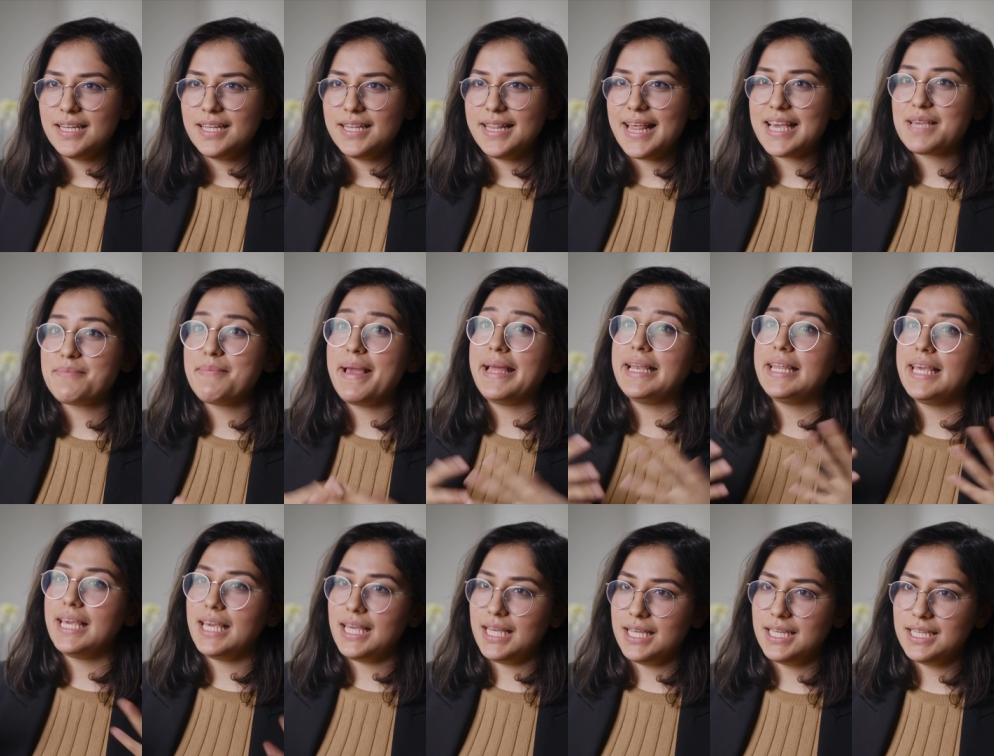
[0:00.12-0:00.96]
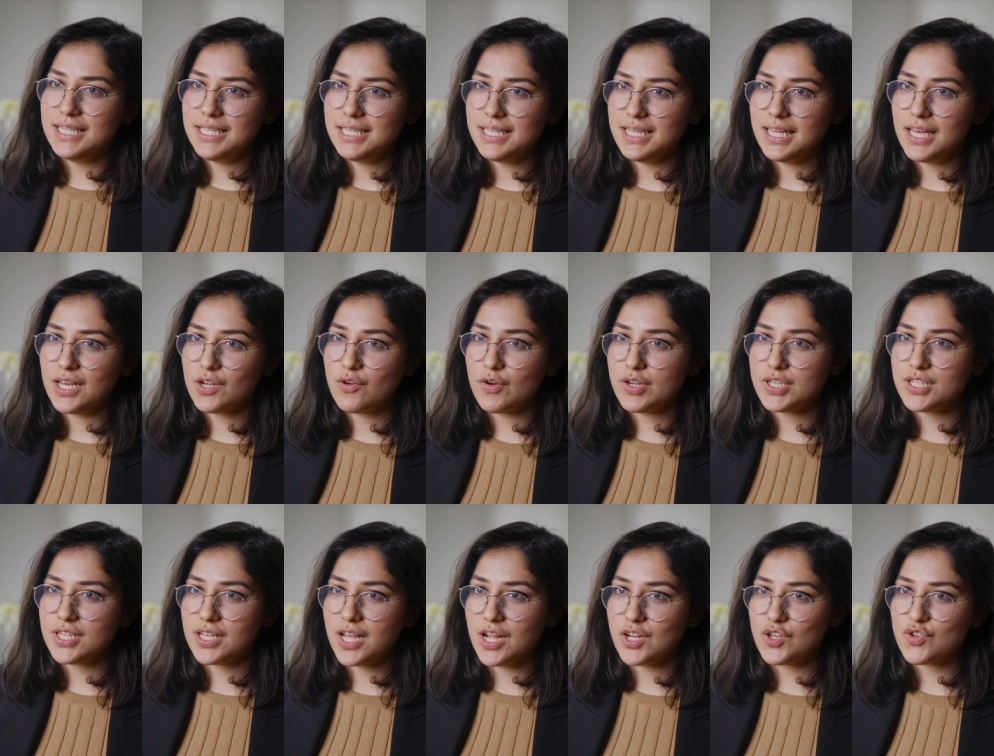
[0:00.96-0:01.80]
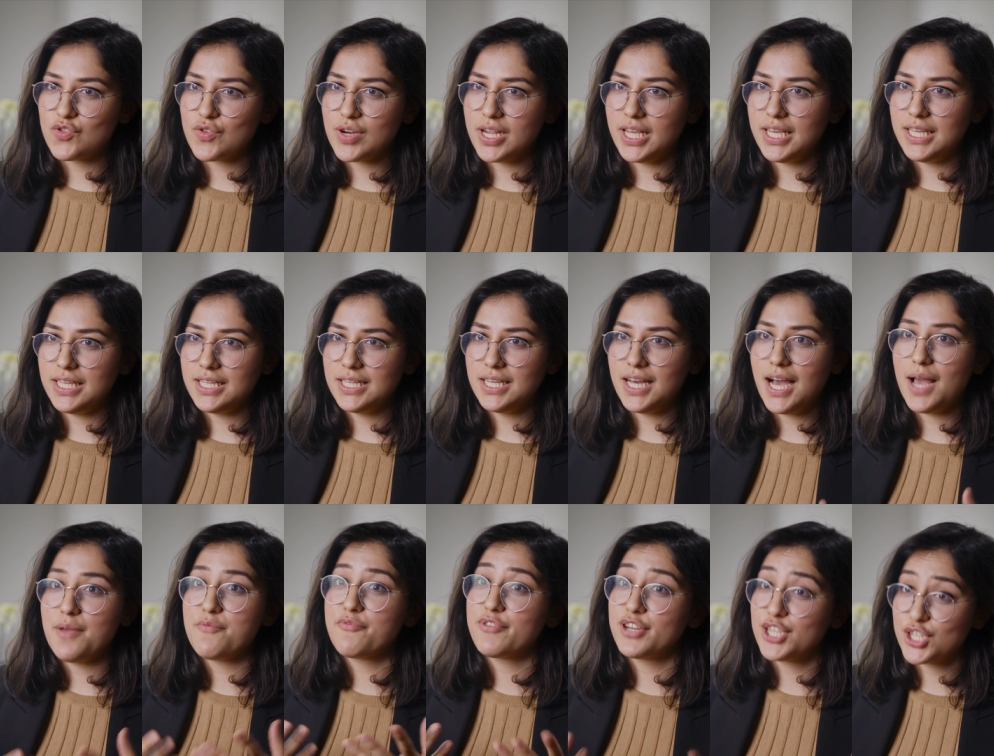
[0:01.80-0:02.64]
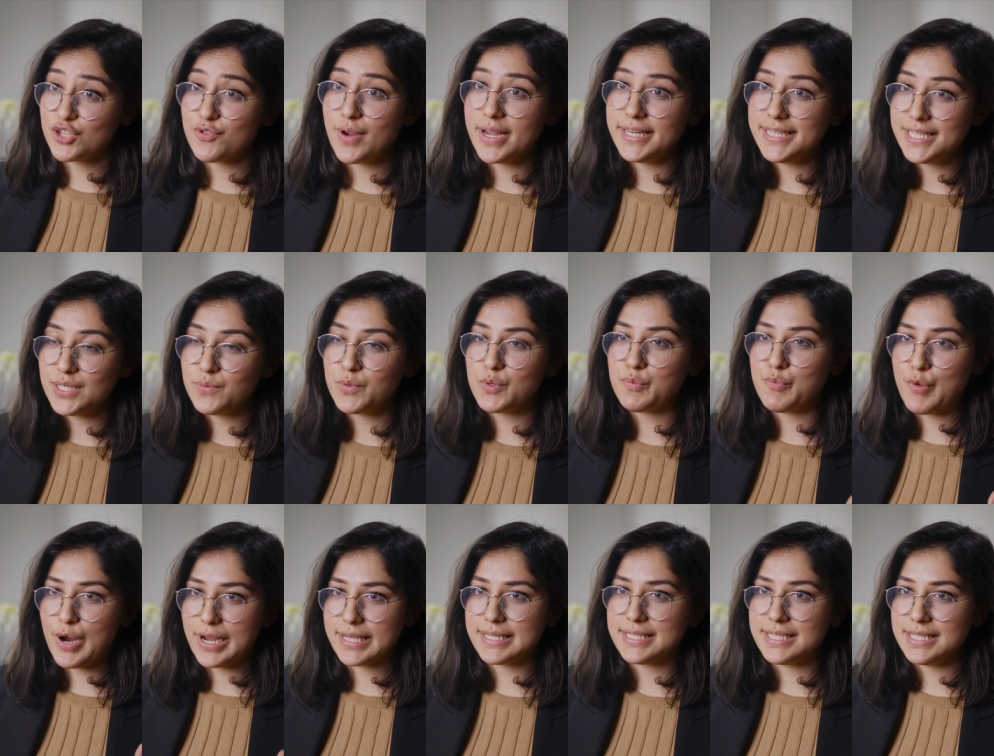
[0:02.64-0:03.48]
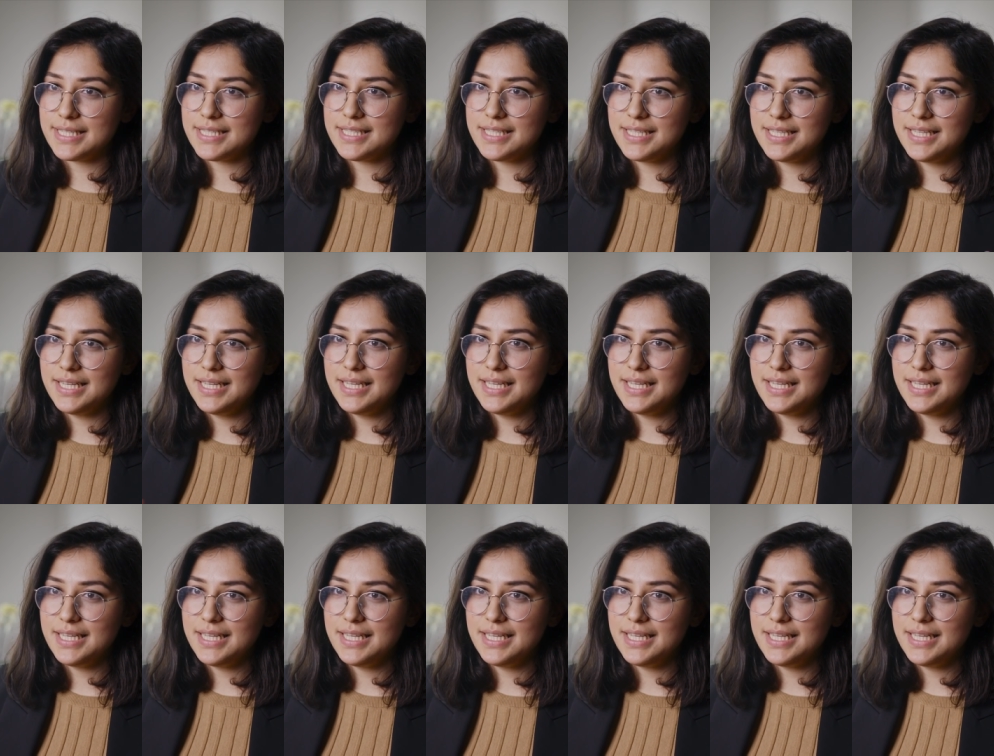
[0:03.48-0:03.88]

Like many across the country, I'm frustrated with Brexit.